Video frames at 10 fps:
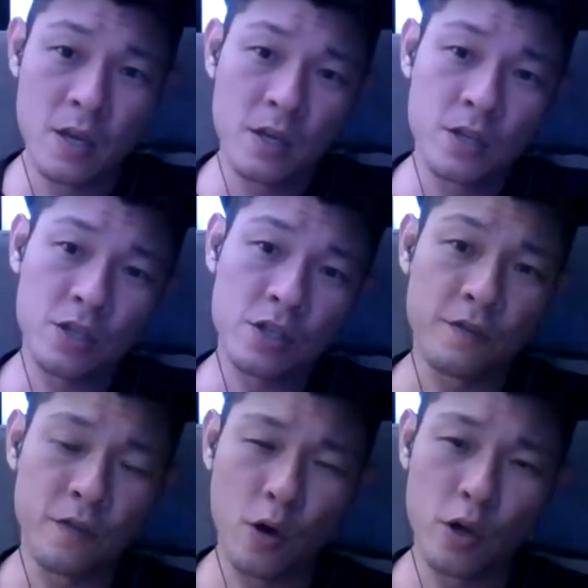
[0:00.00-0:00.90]

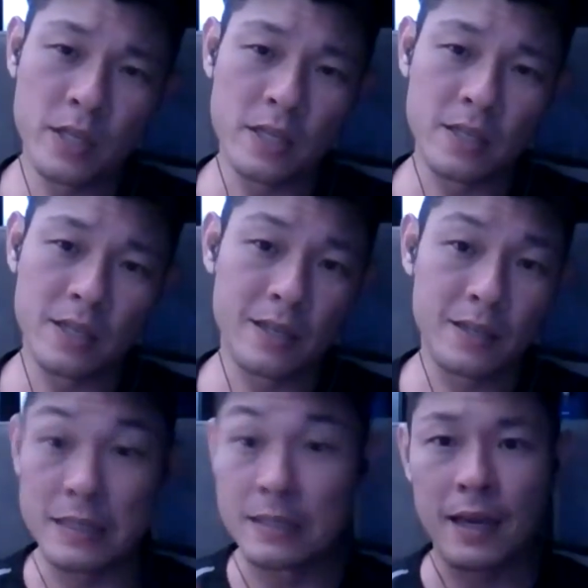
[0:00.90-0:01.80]
Siobhan in the
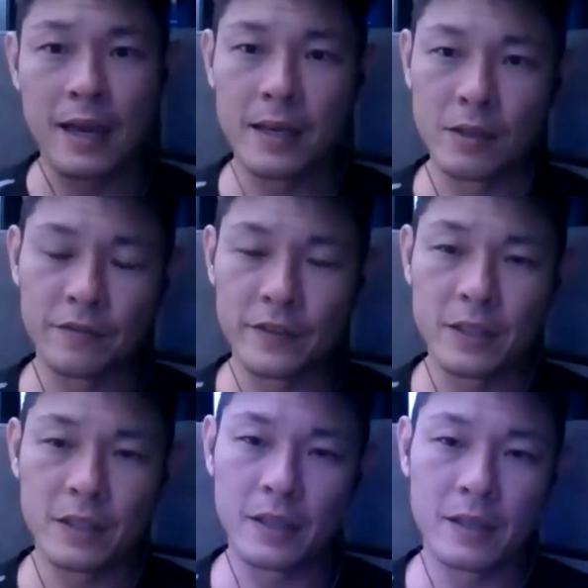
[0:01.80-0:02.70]
design of
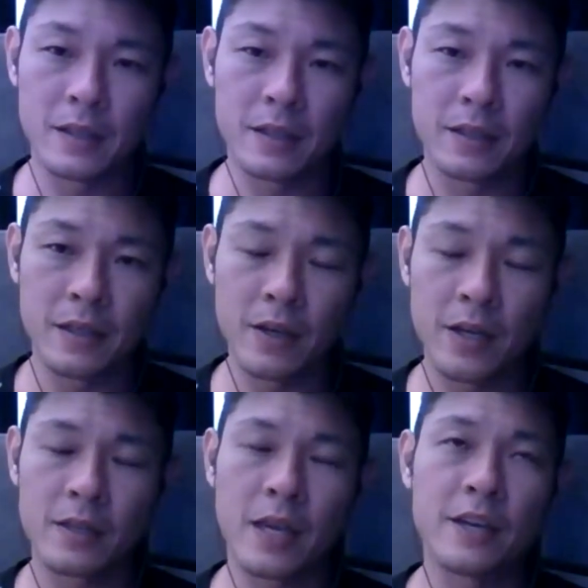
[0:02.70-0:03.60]
the
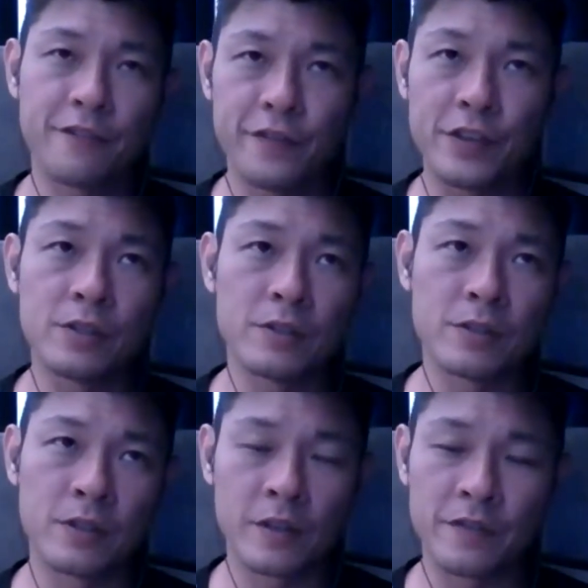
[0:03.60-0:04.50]
entire feel
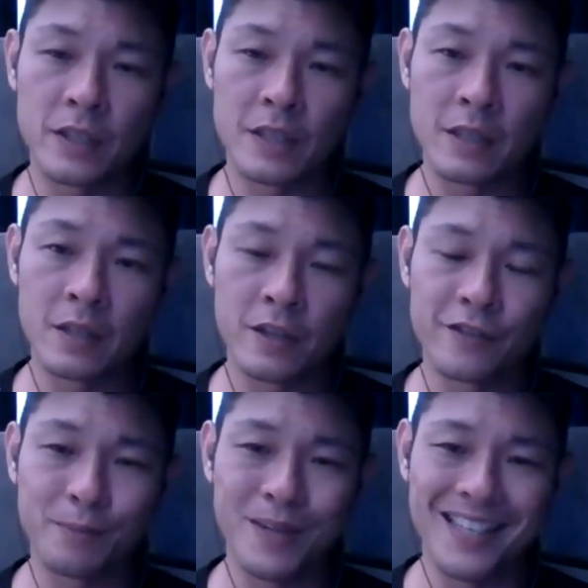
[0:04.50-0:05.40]
of
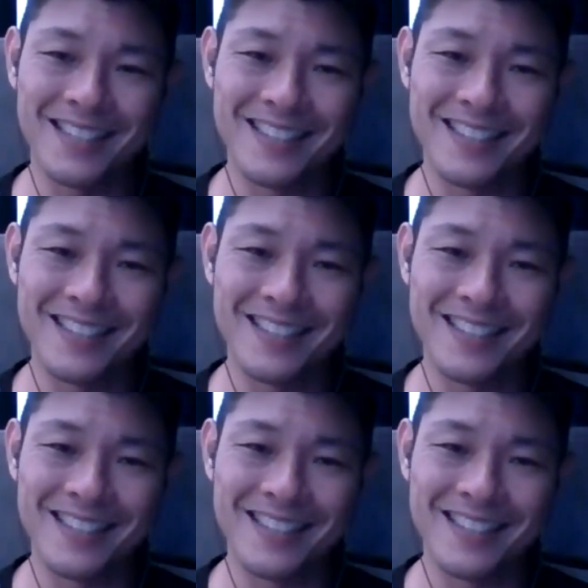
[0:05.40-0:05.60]
the place.